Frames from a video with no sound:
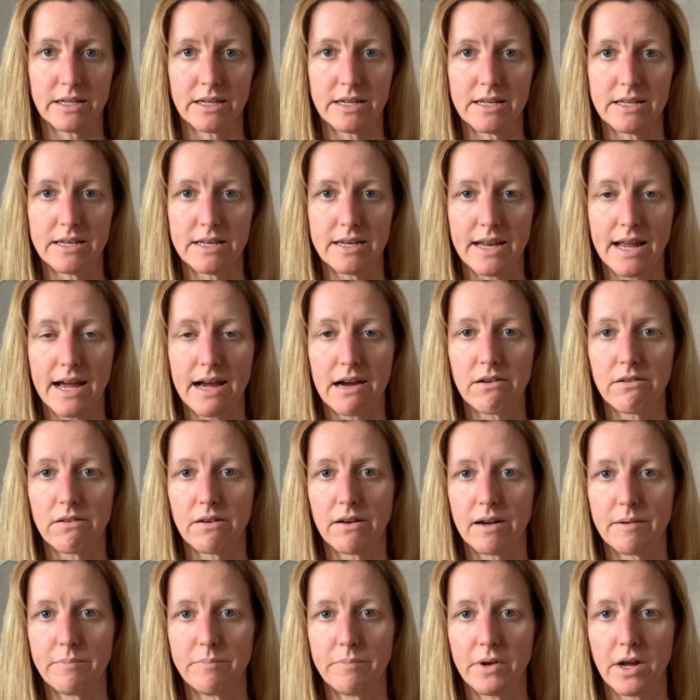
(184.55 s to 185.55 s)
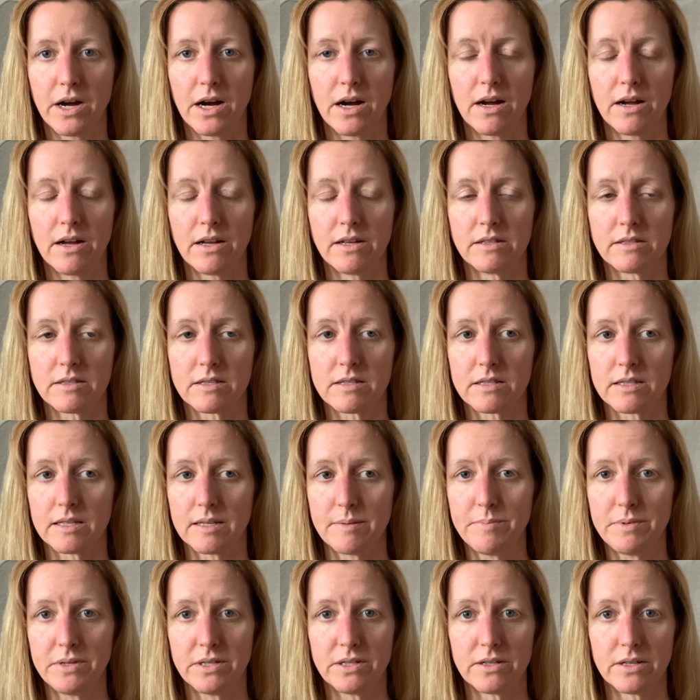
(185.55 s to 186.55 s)
And now I'm not
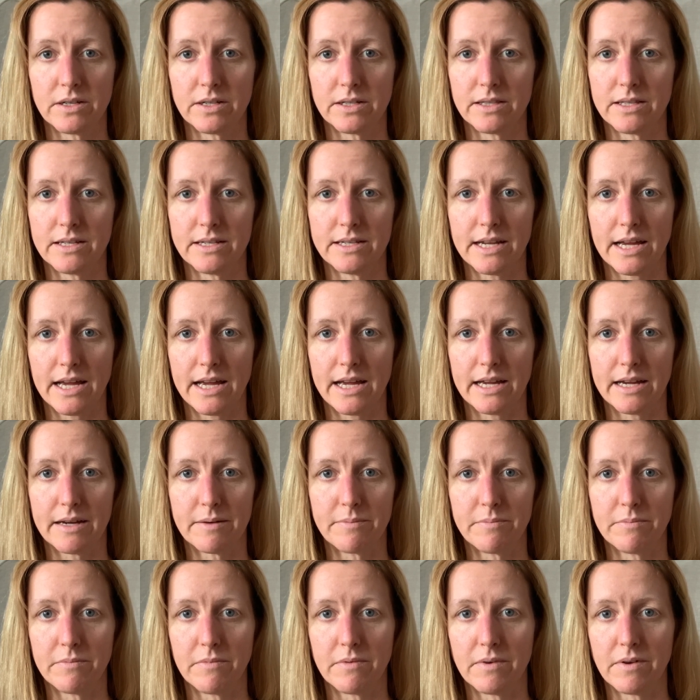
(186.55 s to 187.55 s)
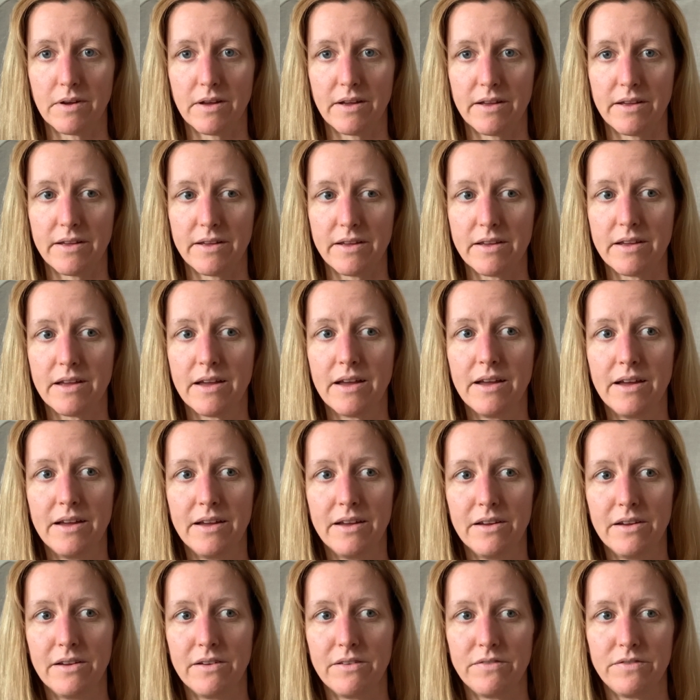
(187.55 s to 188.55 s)
sleepy during the day. I
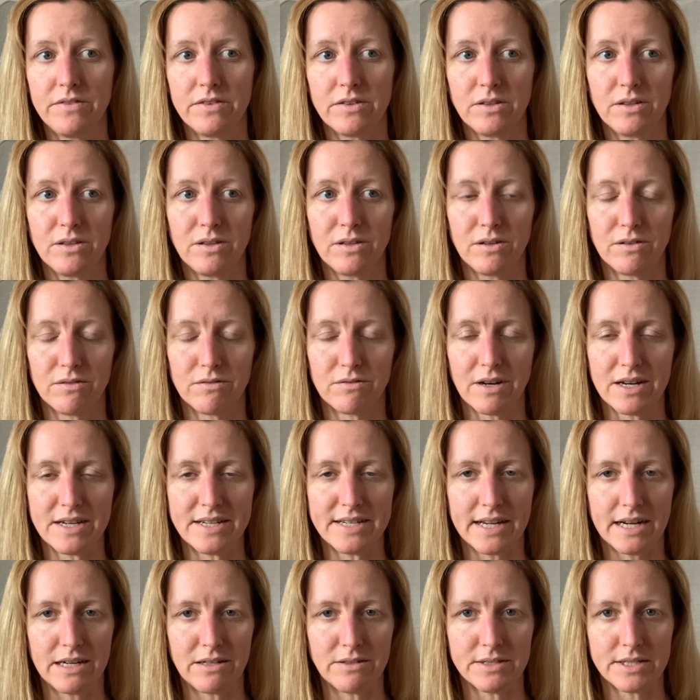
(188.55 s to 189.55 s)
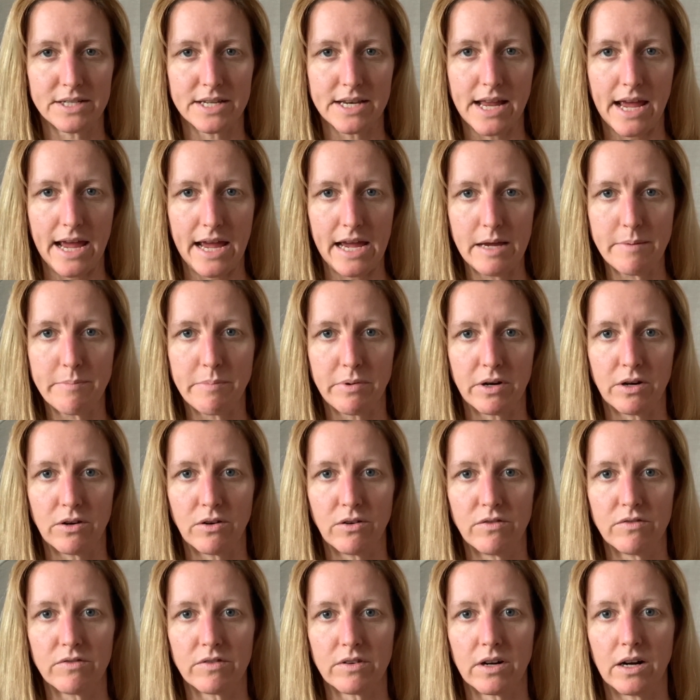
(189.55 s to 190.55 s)
feel a little run down today, but
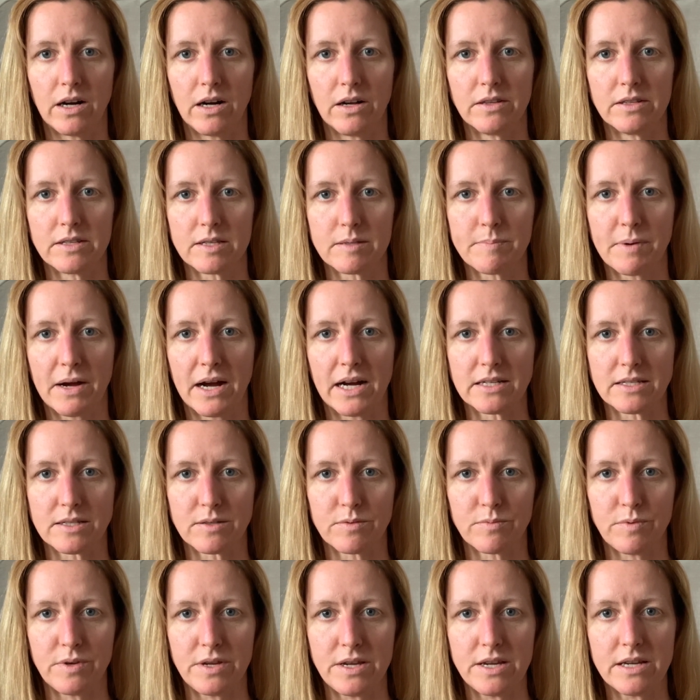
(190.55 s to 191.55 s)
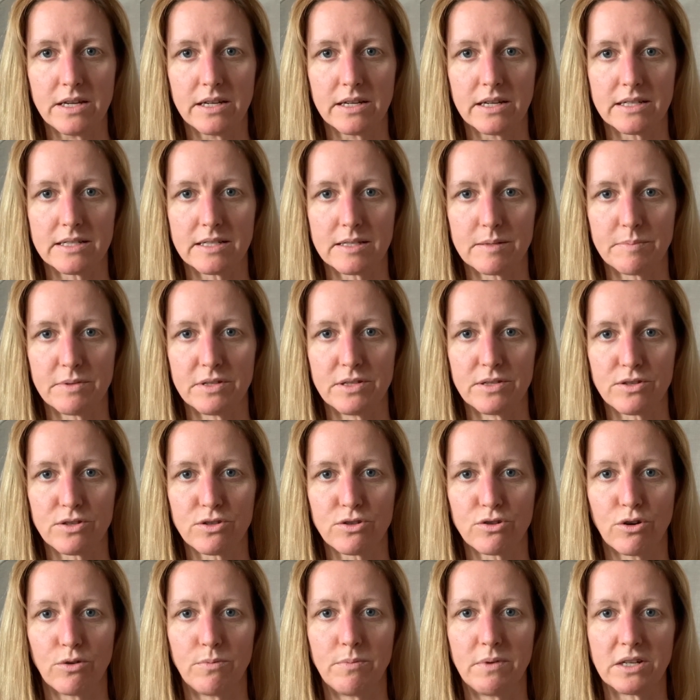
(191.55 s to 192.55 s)
overall this past week has been
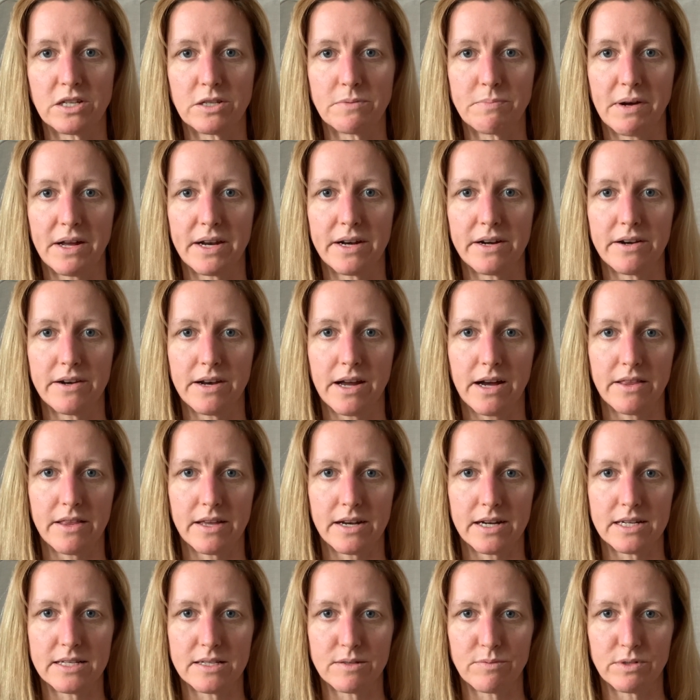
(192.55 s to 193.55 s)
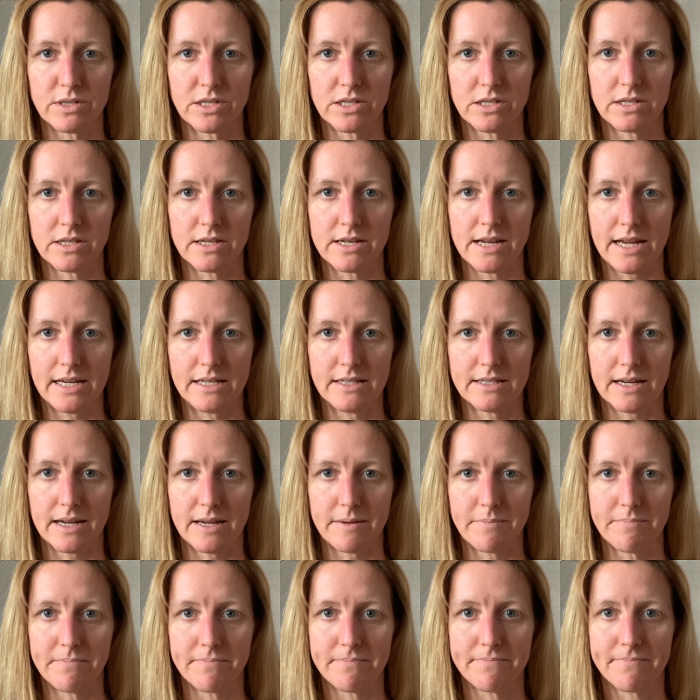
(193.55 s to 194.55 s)
so much better now that I switched to
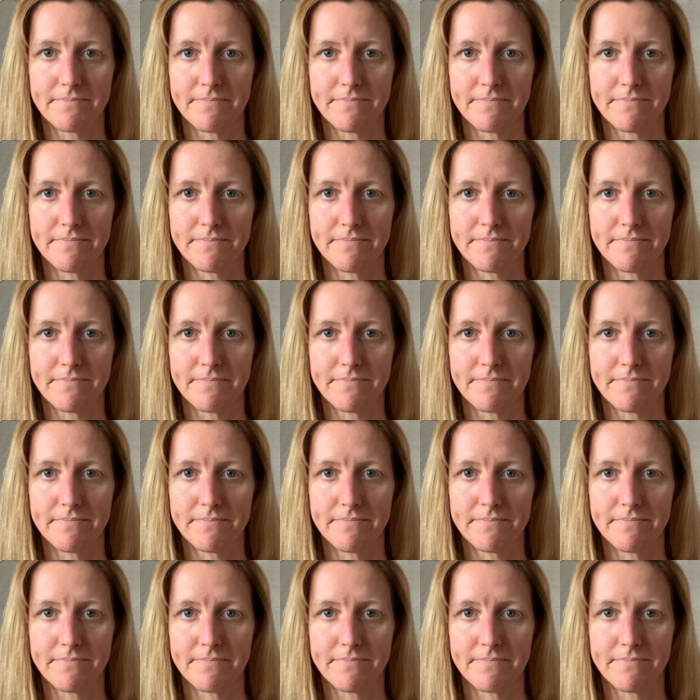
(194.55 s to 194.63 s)
nighttime.